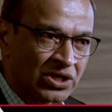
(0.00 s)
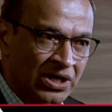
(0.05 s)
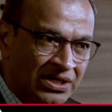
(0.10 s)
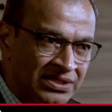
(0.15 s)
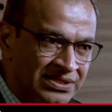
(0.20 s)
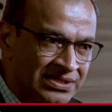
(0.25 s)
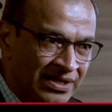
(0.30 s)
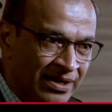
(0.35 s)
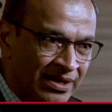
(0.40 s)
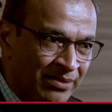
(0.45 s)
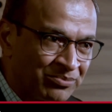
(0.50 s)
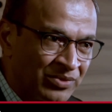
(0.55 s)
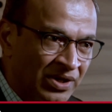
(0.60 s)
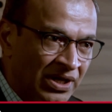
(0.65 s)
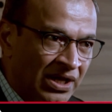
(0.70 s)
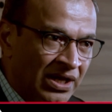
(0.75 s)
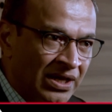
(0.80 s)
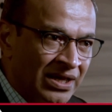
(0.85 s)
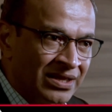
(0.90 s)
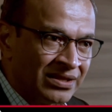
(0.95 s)
concept,
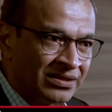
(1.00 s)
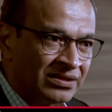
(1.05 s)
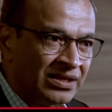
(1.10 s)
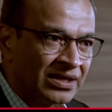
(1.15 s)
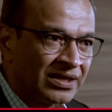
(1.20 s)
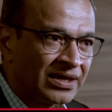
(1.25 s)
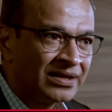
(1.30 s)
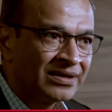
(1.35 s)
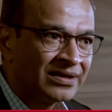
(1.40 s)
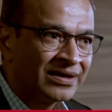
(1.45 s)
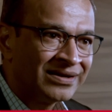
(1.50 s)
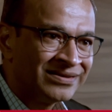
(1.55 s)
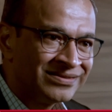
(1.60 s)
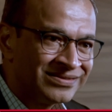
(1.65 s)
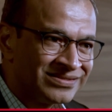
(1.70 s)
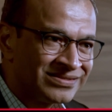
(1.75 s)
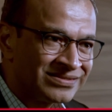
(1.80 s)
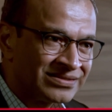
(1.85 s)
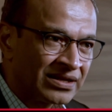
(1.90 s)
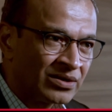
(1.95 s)
they can
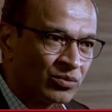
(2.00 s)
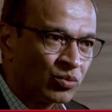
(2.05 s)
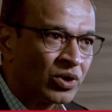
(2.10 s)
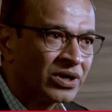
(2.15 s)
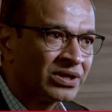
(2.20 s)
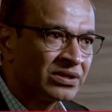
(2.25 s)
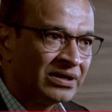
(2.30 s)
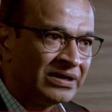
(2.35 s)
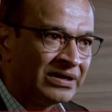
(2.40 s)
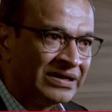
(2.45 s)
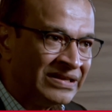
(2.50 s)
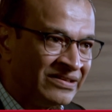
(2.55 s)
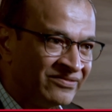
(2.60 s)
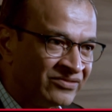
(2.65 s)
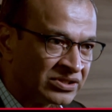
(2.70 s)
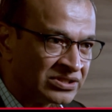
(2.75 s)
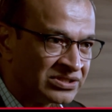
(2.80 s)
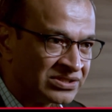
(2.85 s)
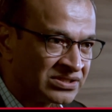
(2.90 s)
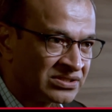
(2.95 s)
understand what are the
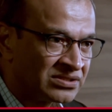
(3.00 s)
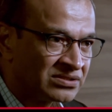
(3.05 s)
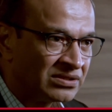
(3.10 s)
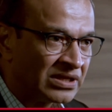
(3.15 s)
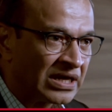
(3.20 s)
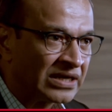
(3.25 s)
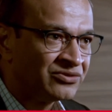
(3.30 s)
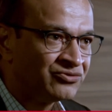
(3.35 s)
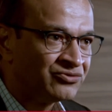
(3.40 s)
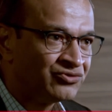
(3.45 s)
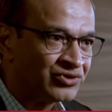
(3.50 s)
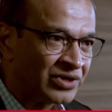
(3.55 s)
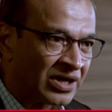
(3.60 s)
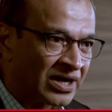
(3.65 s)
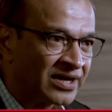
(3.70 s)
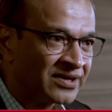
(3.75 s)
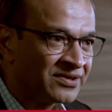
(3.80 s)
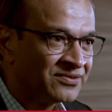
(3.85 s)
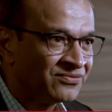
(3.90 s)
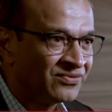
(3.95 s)
levers that
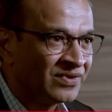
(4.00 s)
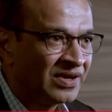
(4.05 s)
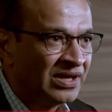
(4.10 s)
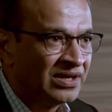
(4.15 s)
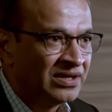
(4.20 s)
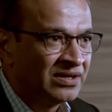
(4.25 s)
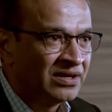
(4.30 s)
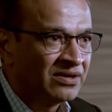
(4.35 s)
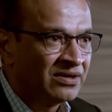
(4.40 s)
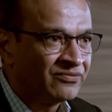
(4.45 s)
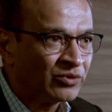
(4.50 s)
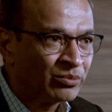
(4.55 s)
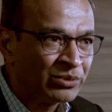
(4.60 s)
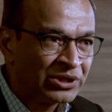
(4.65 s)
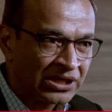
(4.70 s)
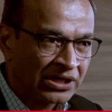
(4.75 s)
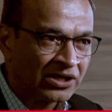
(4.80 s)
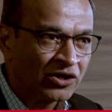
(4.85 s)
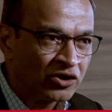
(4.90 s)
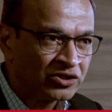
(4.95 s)
drive from a
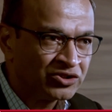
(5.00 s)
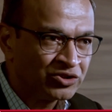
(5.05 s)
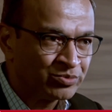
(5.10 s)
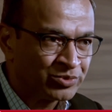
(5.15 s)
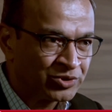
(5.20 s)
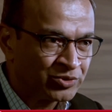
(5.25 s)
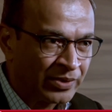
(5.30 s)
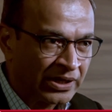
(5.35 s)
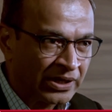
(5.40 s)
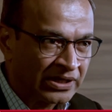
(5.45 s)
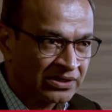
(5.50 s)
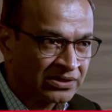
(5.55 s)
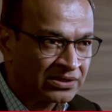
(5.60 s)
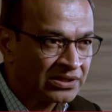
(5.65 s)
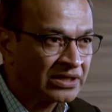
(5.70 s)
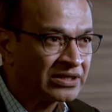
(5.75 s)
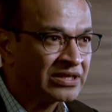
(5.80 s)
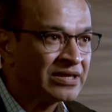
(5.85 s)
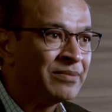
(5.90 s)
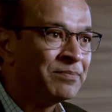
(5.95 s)
technology perspective
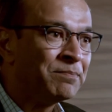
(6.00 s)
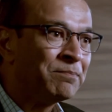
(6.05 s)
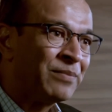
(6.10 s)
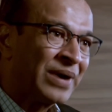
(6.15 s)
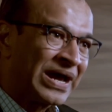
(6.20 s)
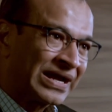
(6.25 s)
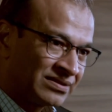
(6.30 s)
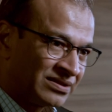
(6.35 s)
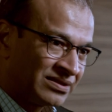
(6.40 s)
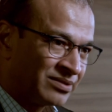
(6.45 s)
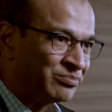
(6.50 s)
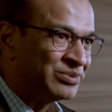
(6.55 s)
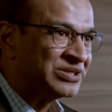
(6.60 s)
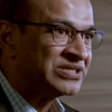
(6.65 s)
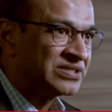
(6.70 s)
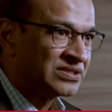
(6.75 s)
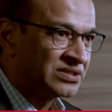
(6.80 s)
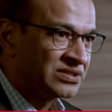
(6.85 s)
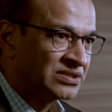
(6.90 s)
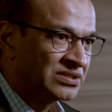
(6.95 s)
that impact the
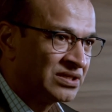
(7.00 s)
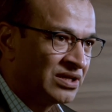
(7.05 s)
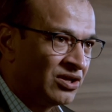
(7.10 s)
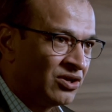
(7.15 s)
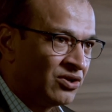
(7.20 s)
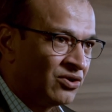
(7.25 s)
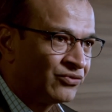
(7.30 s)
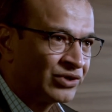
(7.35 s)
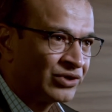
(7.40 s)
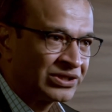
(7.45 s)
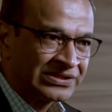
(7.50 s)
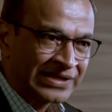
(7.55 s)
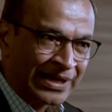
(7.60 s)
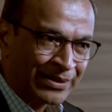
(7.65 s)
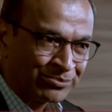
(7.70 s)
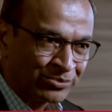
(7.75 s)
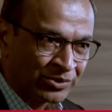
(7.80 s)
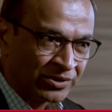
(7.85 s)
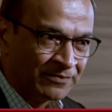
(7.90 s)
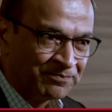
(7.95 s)
business. For
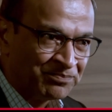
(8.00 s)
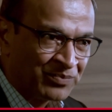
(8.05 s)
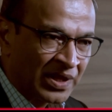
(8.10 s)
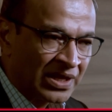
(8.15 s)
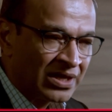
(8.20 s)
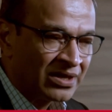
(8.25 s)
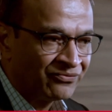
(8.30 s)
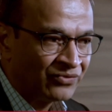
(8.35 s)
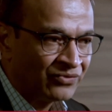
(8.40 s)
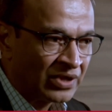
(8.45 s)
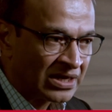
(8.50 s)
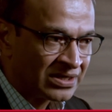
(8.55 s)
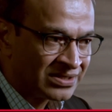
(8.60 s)
example, if they